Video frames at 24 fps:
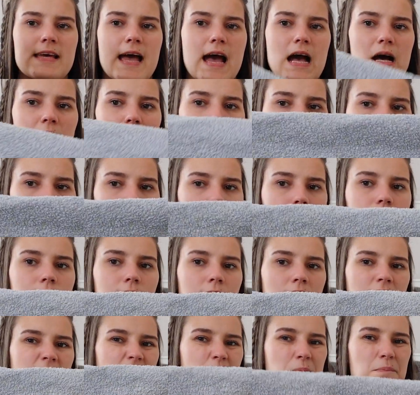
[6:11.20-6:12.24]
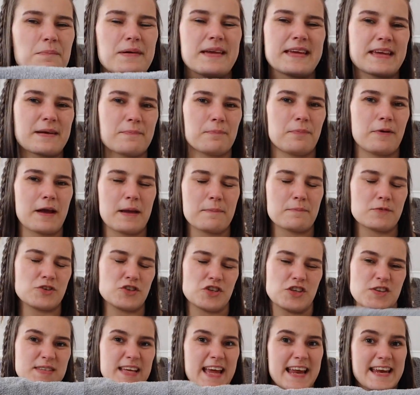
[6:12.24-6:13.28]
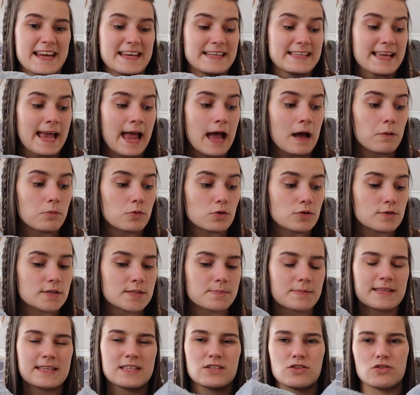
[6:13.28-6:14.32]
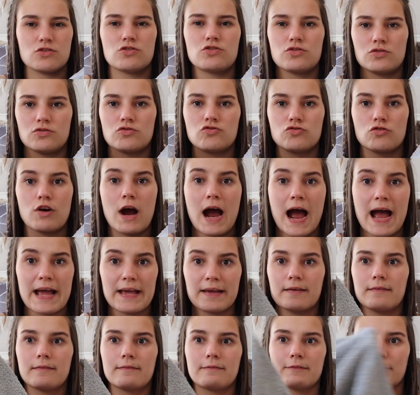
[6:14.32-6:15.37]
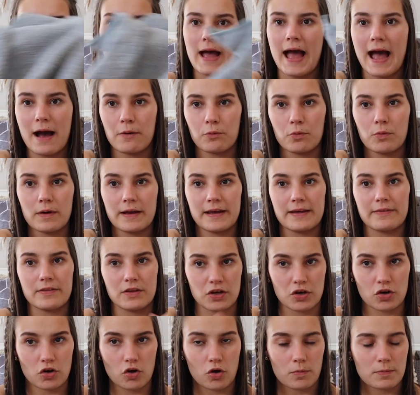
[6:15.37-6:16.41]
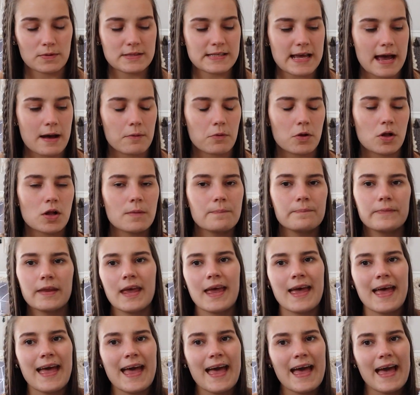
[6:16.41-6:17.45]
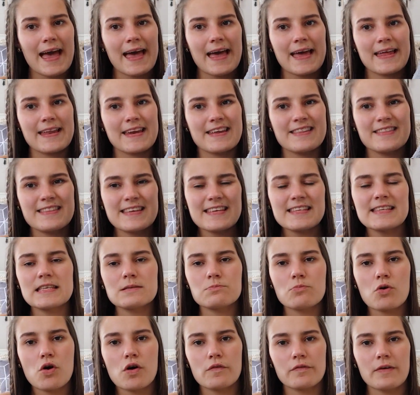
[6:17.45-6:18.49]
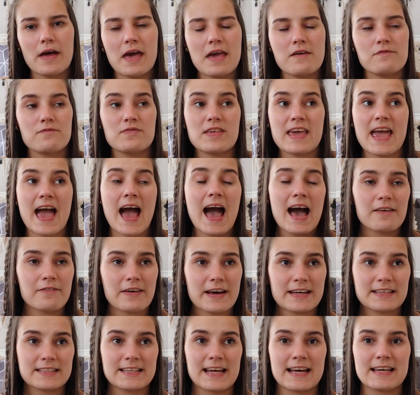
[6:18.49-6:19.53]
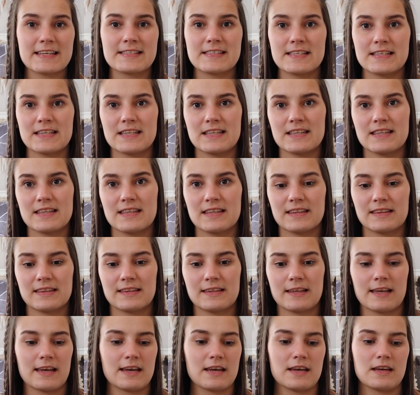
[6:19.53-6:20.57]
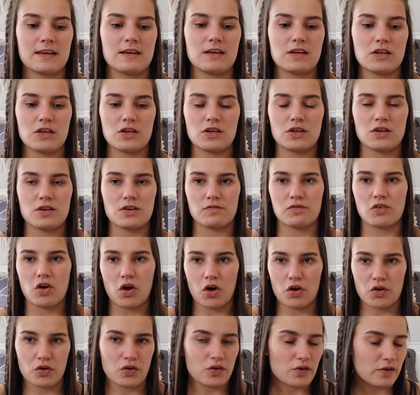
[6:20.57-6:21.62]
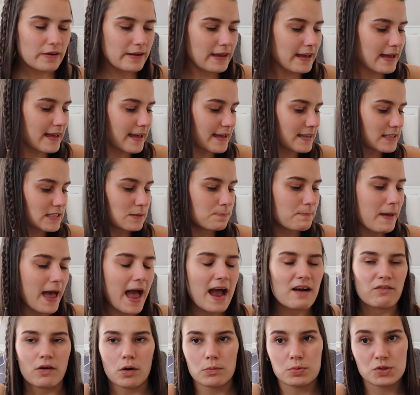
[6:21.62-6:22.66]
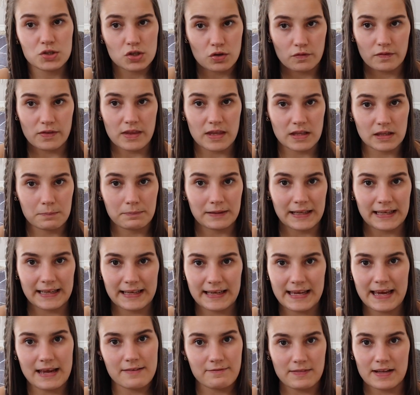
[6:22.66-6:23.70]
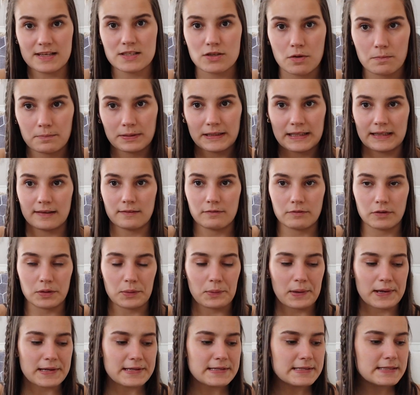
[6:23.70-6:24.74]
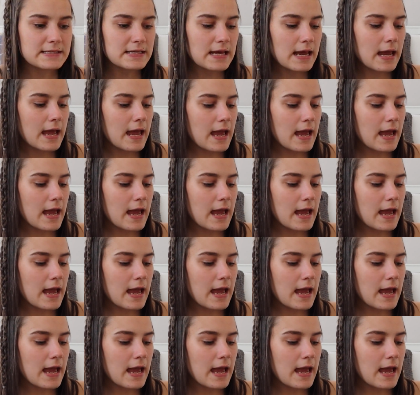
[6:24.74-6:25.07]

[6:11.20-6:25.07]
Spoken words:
towel, but you can pretty much use any towels, but this does dry out quicker than a normal towel. And this is more for if they have had an accident, then you've got a spare option other than the blanket if that's completely ruined.